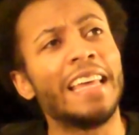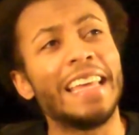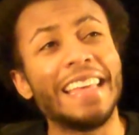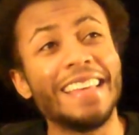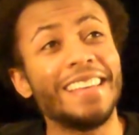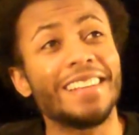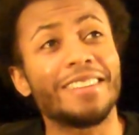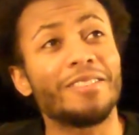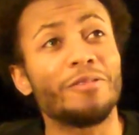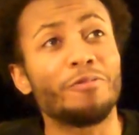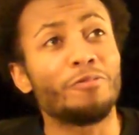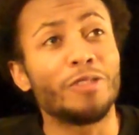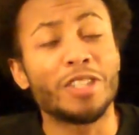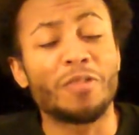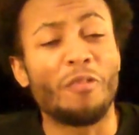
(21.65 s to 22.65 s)
it
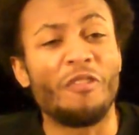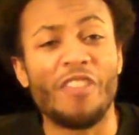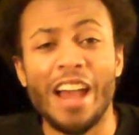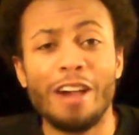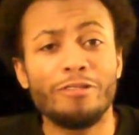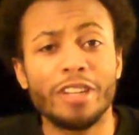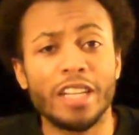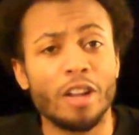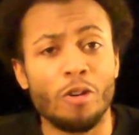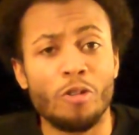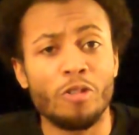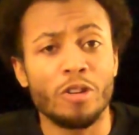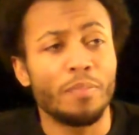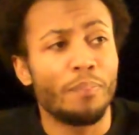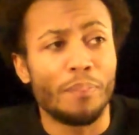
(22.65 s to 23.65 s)
was founded
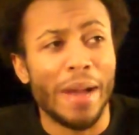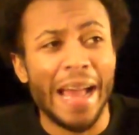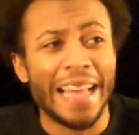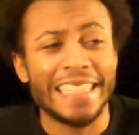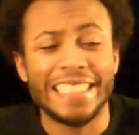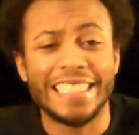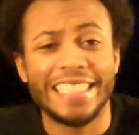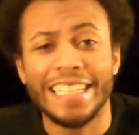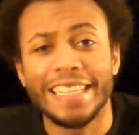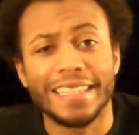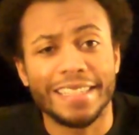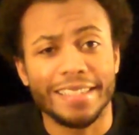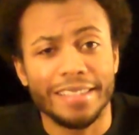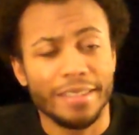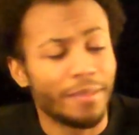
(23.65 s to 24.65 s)
on by
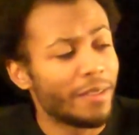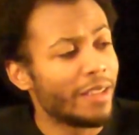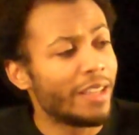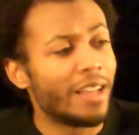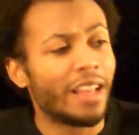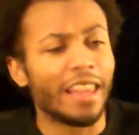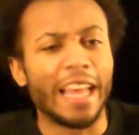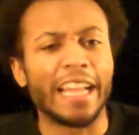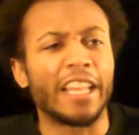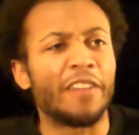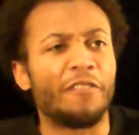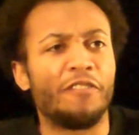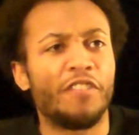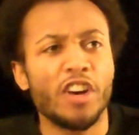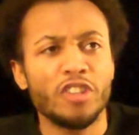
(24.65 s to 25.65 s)
shit. Like,
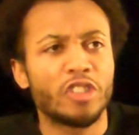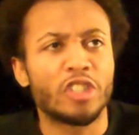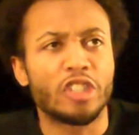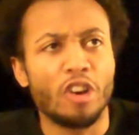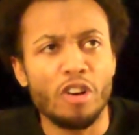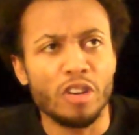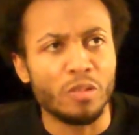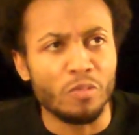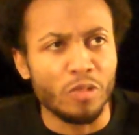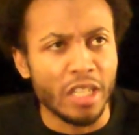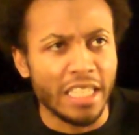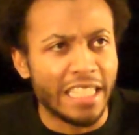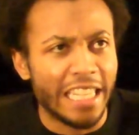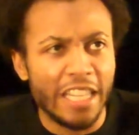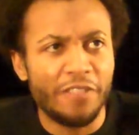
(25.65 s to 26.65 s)
it first started
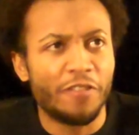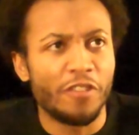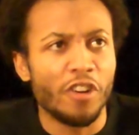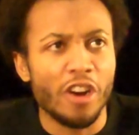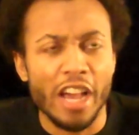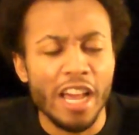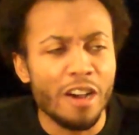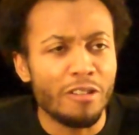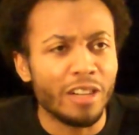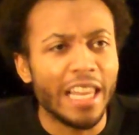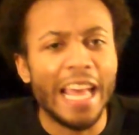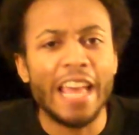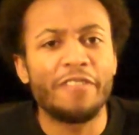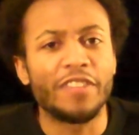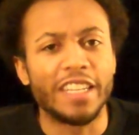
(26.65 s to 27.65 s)
with D4L
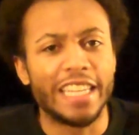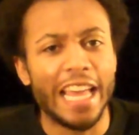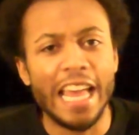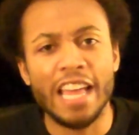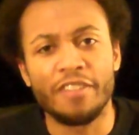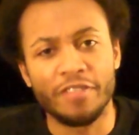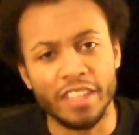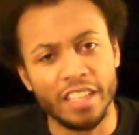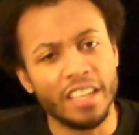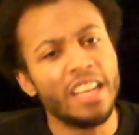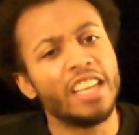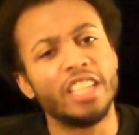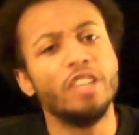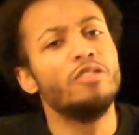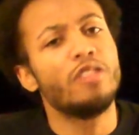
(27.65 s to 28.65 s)
Laffy Taffy.
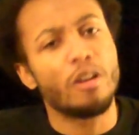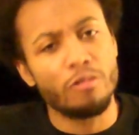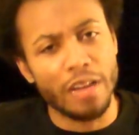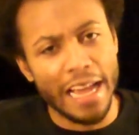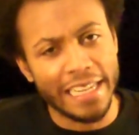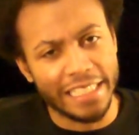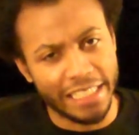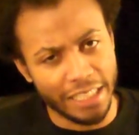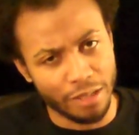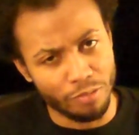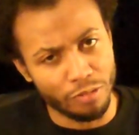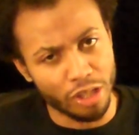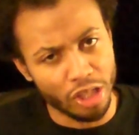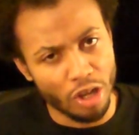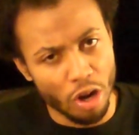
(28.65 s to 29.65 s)
You know that shit
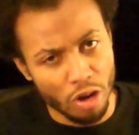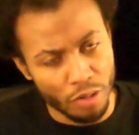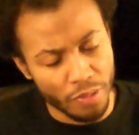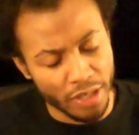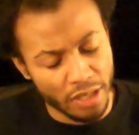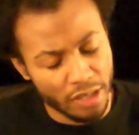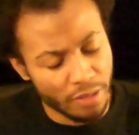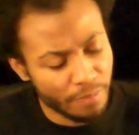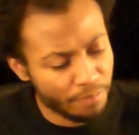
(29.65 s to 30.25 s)
was garbage.